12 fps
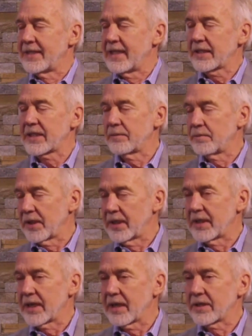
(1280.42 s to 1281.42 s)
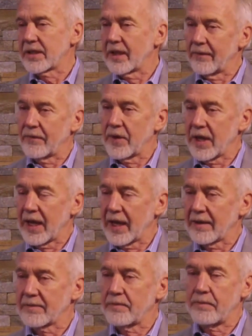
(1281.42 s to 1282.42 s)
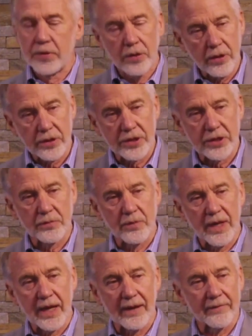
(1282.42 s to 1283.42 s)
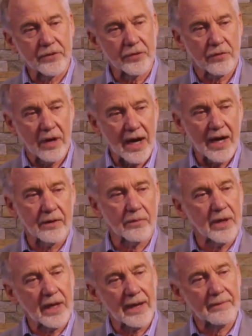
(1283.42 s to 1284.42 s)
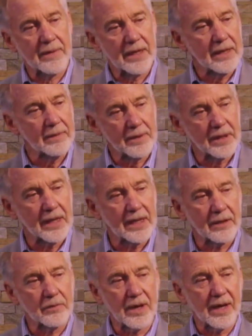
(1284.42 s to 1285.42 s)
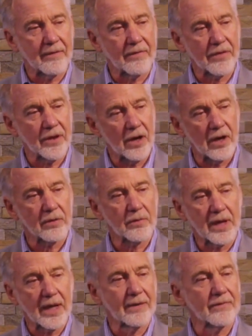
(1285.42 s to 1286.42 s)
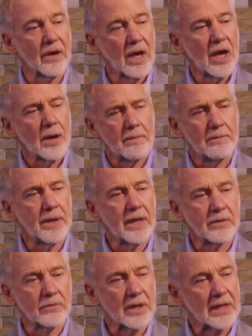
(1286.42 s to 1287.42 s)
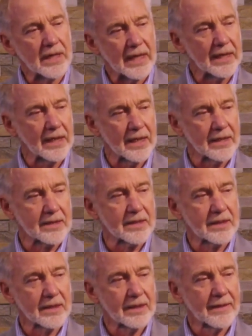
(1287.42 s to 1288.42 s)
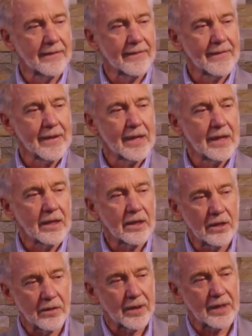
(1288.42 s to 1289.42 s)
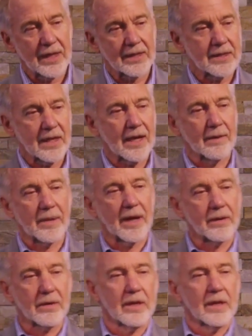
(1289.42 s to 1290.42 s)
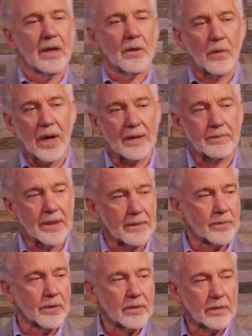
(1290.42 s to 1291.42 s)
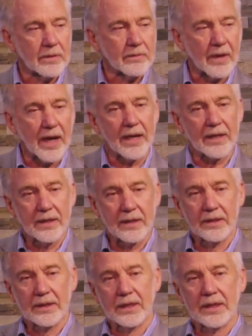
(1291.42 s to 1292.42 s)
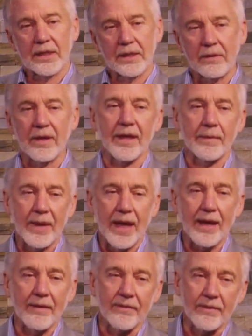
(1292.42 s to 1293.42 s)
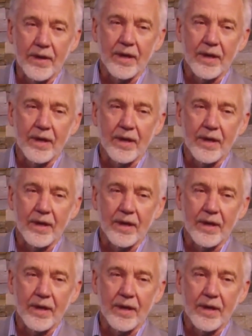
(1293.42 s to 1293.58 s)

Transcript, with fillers: disciplined ourselves, we have pushed, we have tried, we have manipulated, we have thought, we have been relentless. You know what they say about white people, right? Well, they may have